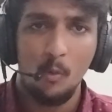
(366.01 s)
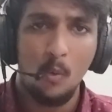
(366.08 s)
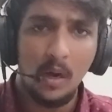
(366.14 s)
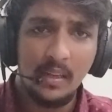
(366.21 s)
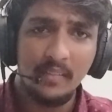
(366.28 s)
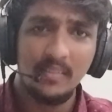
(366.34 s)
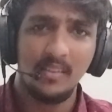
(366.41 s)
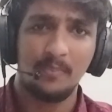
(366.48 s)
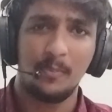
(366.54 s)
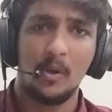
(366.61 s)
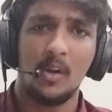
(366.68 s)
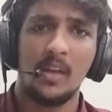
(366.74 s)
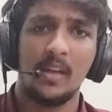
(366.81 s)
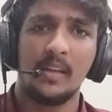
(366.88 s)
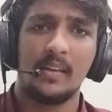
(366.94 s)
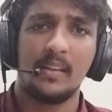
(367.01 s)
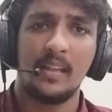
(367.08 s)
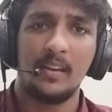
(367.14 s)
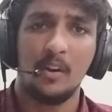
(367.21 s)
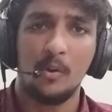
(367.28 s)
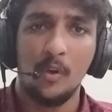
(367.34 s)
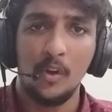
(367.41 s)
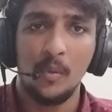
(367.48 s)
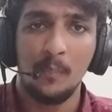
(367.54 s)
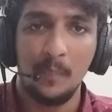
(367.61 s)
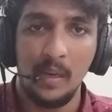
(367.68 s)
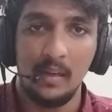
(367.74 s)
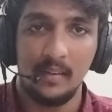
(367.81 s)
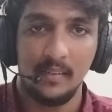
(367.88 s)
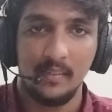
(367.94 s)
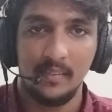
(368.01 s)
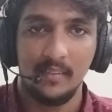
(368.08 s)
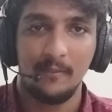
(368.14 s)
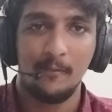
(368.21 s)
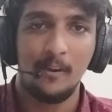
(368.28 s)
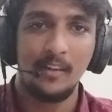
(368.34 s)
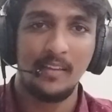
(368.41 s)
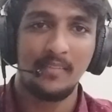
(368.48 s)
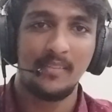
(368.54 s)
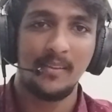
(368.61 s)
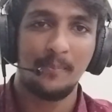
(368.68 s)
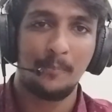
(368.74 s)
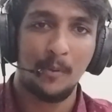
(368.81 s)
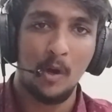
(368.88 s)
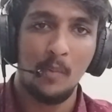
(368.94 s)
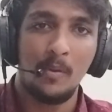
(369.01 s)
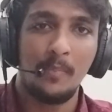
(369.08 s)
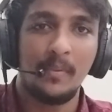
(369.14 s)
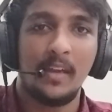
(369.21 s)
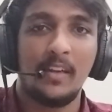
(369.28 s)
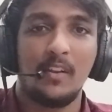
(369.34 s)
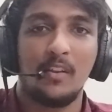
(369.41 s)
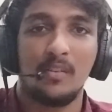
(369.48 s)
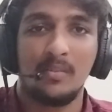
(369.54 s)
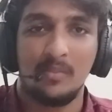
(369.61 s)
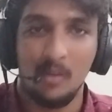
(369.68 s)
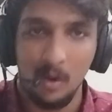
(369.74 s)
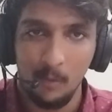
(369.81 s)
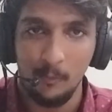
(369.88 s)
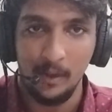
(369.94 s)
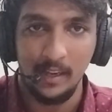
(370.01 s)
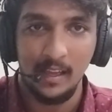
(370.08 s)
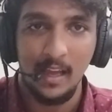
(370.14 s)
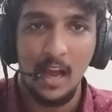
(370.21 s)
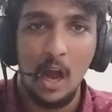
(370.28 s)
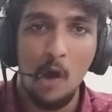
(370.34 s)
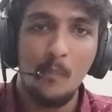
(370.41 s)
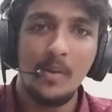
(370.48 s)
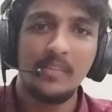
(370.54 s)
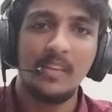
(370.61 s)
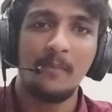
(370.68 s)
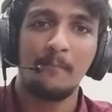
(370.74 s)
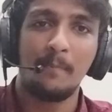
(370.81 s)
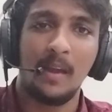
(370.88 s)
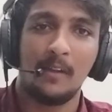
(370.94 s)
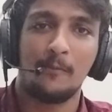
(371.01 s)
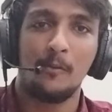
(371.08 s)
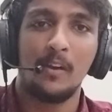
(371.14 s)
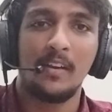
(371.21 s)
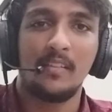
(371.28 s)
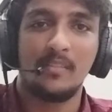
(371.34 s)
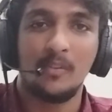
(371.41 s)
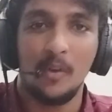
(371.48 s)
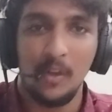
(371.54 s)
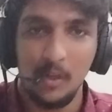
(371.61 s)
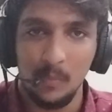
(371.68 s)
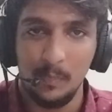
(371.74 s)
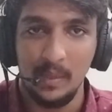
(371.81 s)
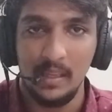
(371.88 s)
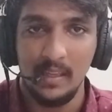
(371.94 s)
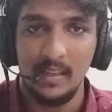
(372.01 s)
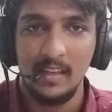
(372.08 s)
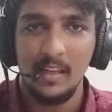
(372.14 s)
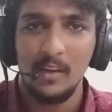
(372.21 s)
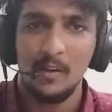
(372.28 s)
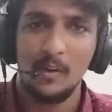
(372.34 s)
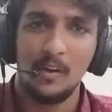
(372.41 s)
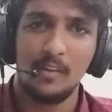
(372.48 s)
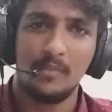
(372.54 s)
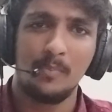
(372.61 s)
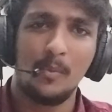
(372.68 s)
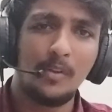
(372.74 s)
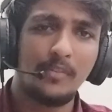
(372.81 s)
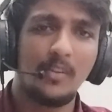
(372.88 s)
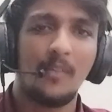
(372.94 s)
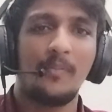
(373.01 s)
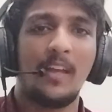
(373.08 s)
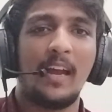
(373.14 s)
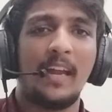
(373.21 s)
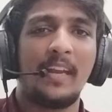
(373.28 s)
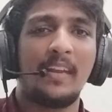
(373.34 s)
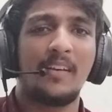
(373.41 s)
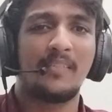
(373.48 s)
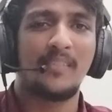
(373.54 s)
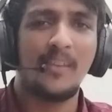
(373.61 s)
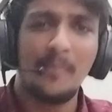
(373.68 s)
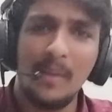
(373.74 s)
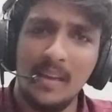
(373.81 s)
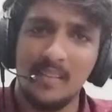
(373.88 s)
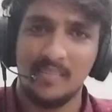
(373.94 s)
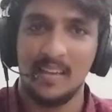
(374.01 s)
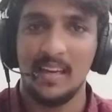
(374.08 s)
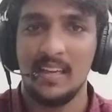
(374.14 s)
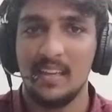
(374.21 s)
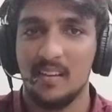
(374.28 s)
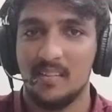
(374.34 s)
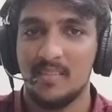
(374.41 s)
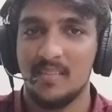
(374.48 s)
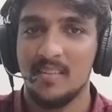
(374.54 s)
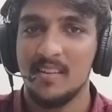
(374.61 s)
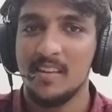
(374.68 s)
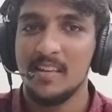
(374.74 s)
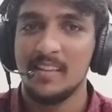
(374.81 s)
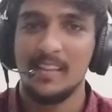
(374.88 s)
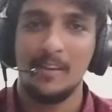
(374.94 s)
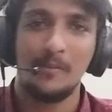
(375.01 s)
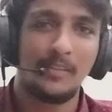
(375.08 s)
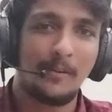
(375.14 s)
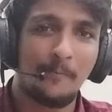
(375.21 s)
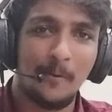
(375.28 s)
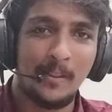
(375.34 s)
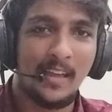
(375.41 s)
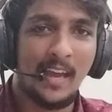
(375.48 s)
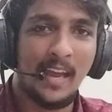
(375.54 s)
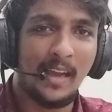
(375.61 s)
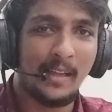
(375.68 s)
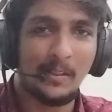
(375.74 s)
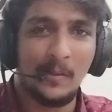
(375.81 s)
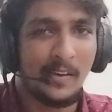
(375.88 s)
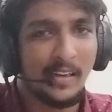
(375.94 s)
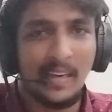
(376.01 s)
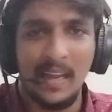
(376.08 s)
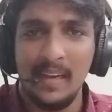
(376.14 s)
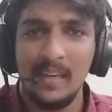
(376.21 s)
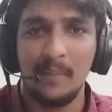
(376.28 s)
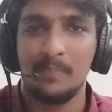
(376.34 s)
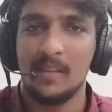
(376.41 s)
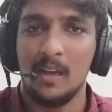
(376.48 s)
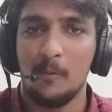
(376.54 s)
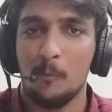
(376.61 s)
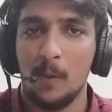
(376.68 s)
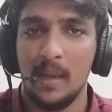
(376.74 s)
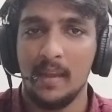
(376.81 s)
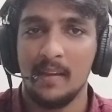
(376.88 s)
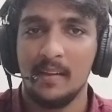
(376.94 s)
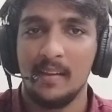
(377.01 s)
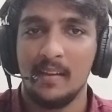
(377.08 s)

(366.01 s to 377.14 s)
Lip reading: What is this product that you're going to build? What is the problem that you're solving? How much impactful it is going to be? Because most of the ideas remain as ideas. They use it for the hackathon, it end up that way.